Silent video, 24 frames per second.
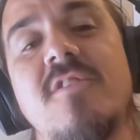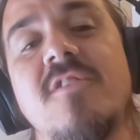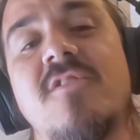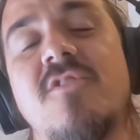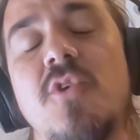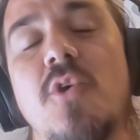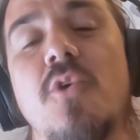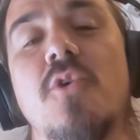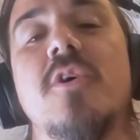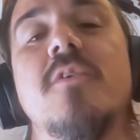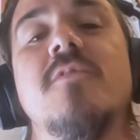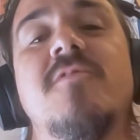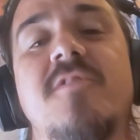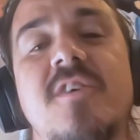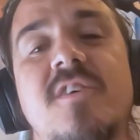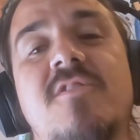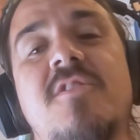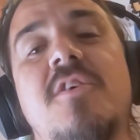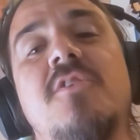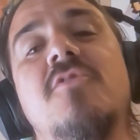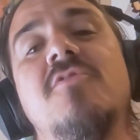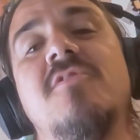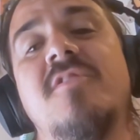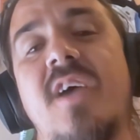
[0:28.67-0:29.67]
a total of
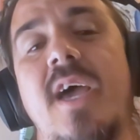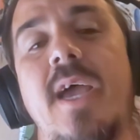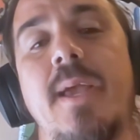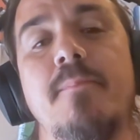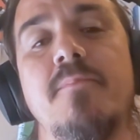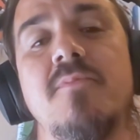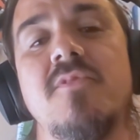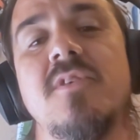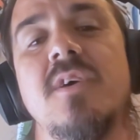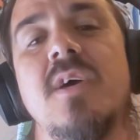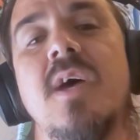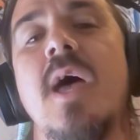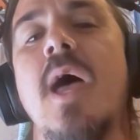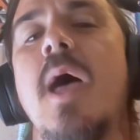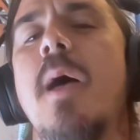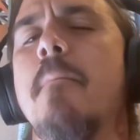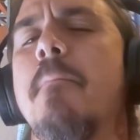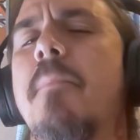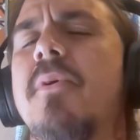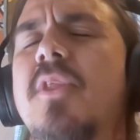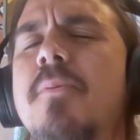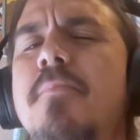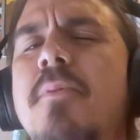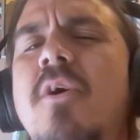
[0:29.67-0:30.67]
600 times.
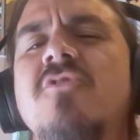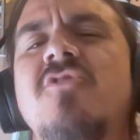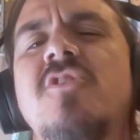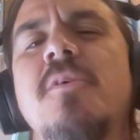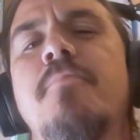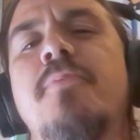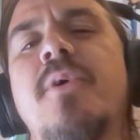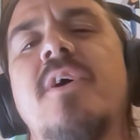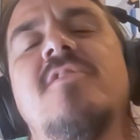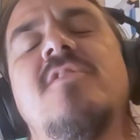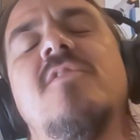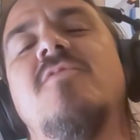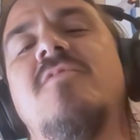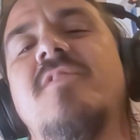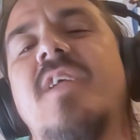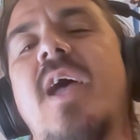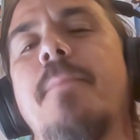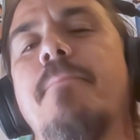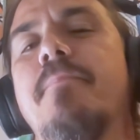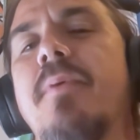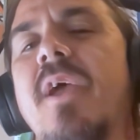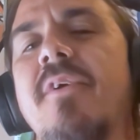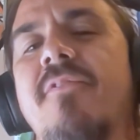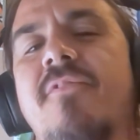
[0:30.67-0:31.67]
But the most impressive
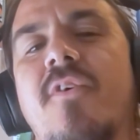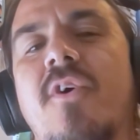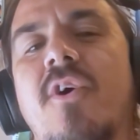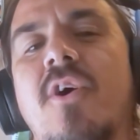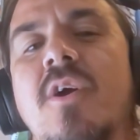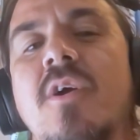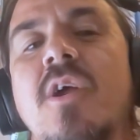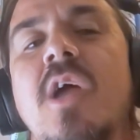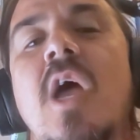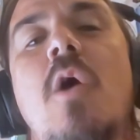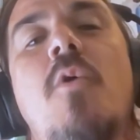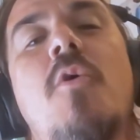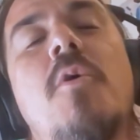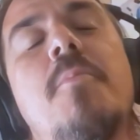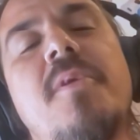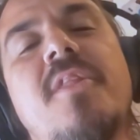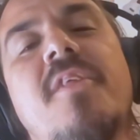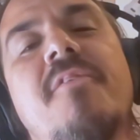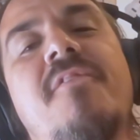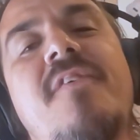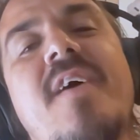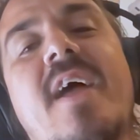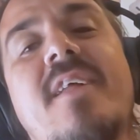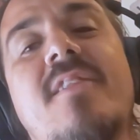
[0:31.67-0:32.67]
stat by far would be the
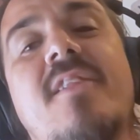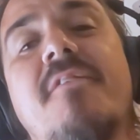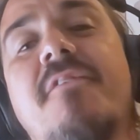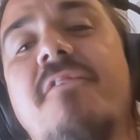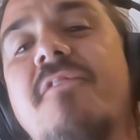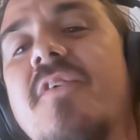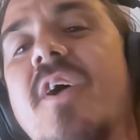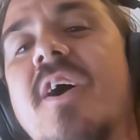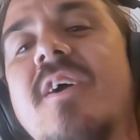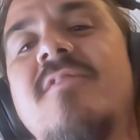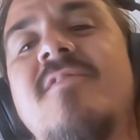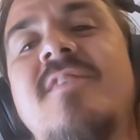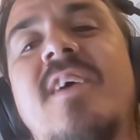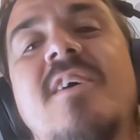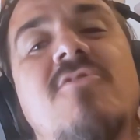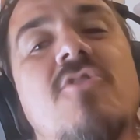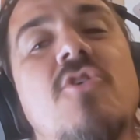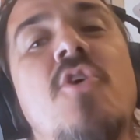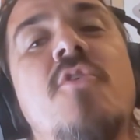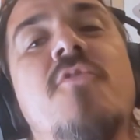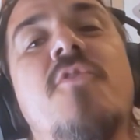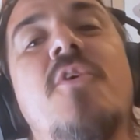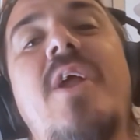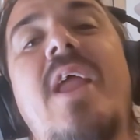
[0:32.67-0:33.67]
fact that Flux has
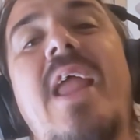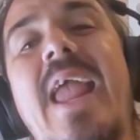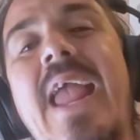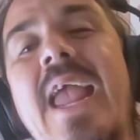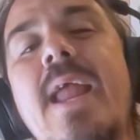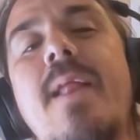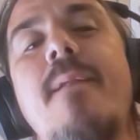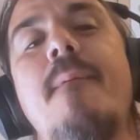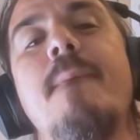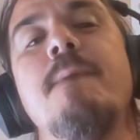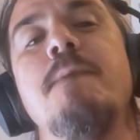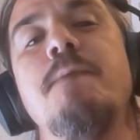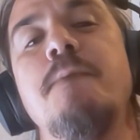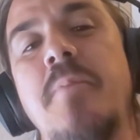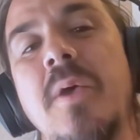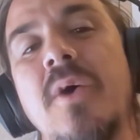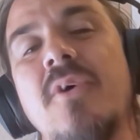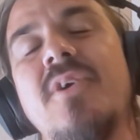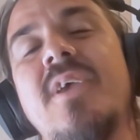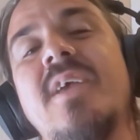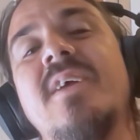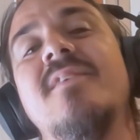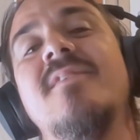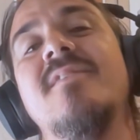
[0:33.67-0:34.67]
over 8
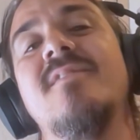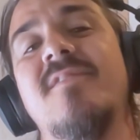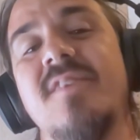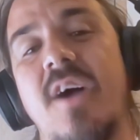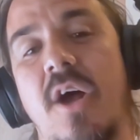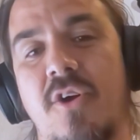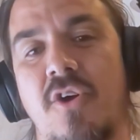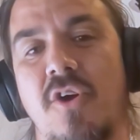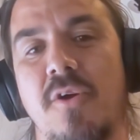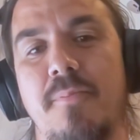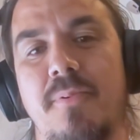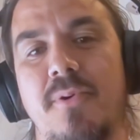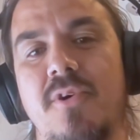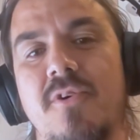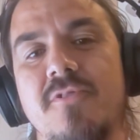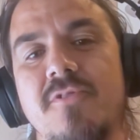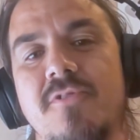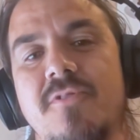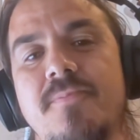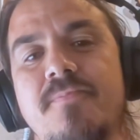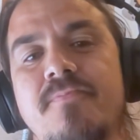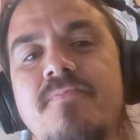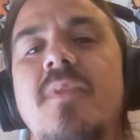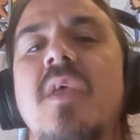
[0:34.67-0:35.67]
billion Docker
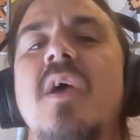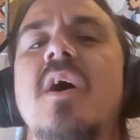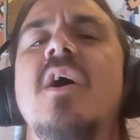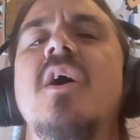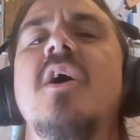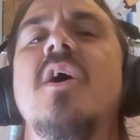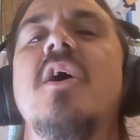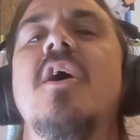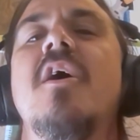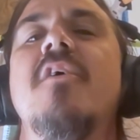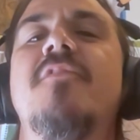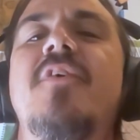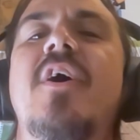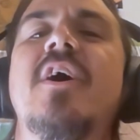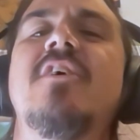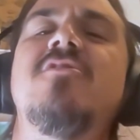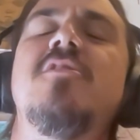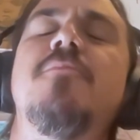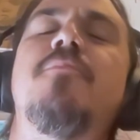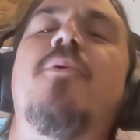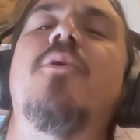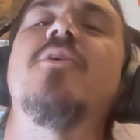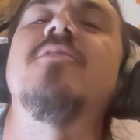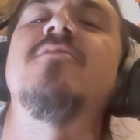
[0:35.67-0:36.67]
pulls. Flux
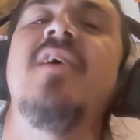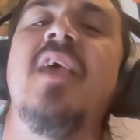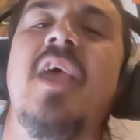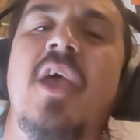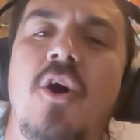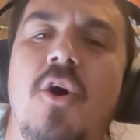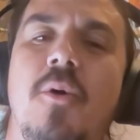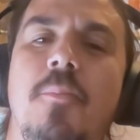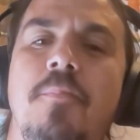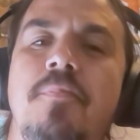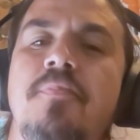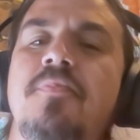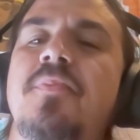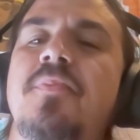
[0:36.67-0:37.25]
supports Helm,